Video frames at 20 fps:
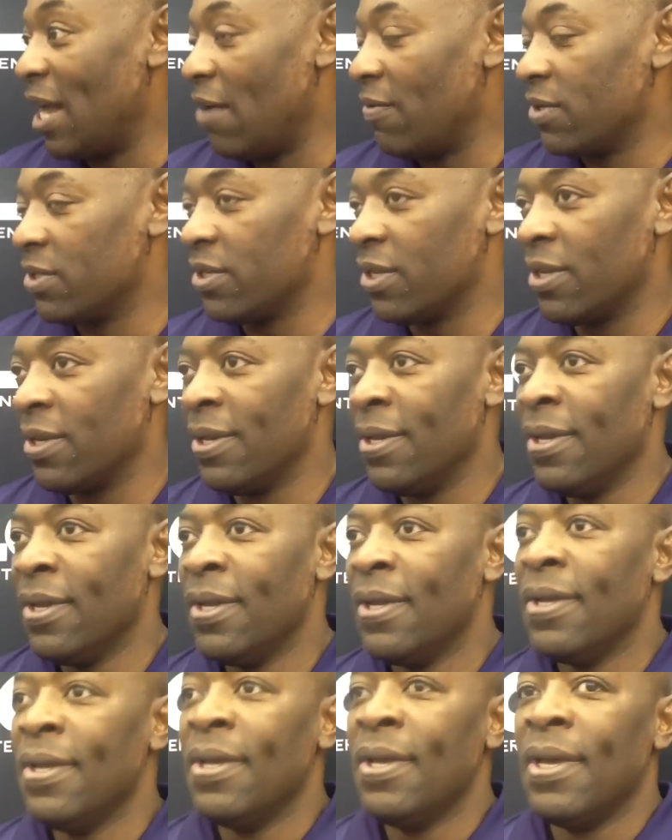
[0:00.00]

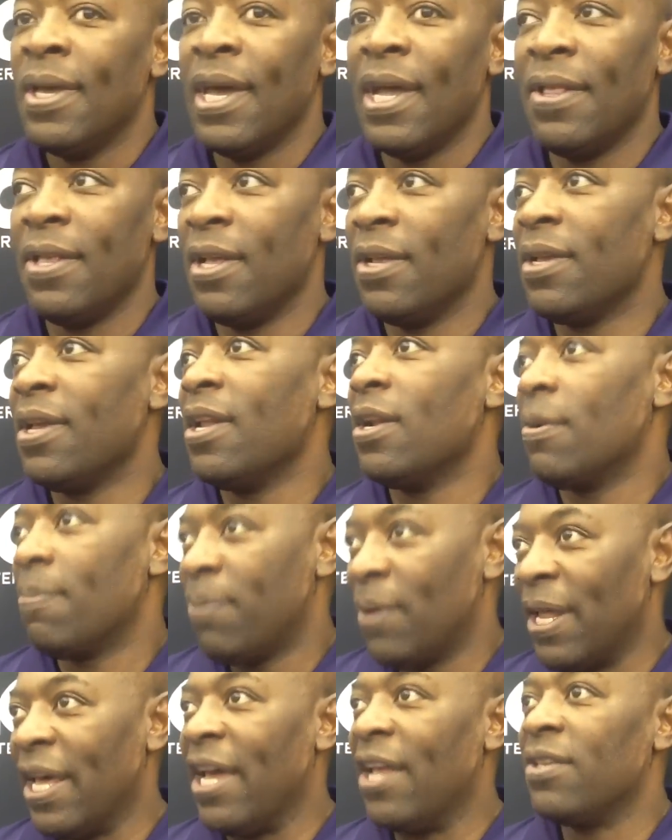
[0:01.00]
obviously, and then get a
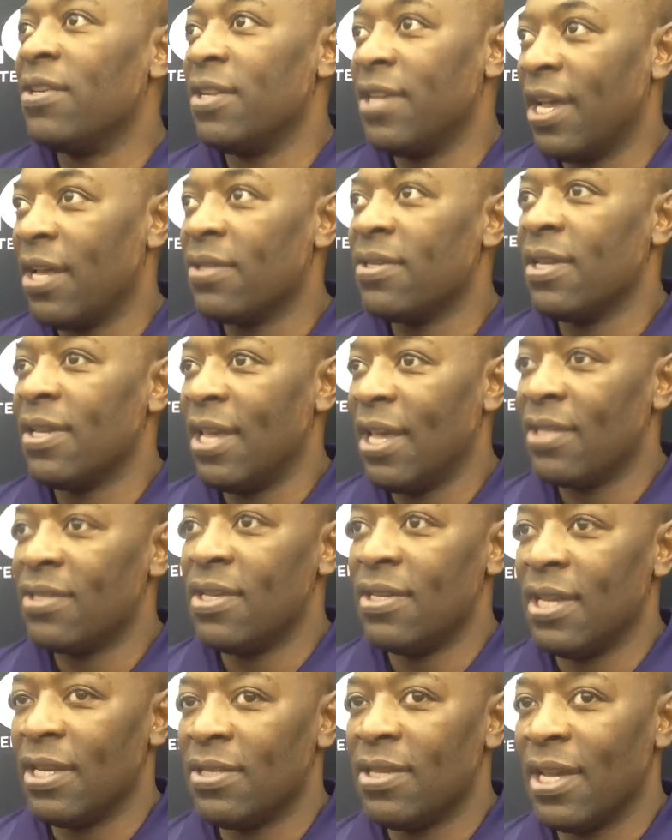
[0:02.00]
plan to get
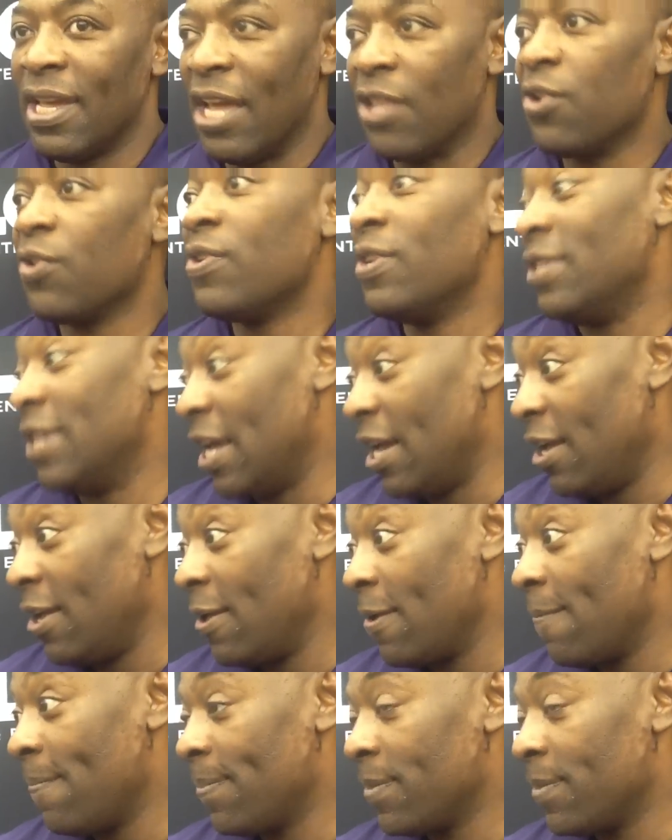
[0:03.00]
together today.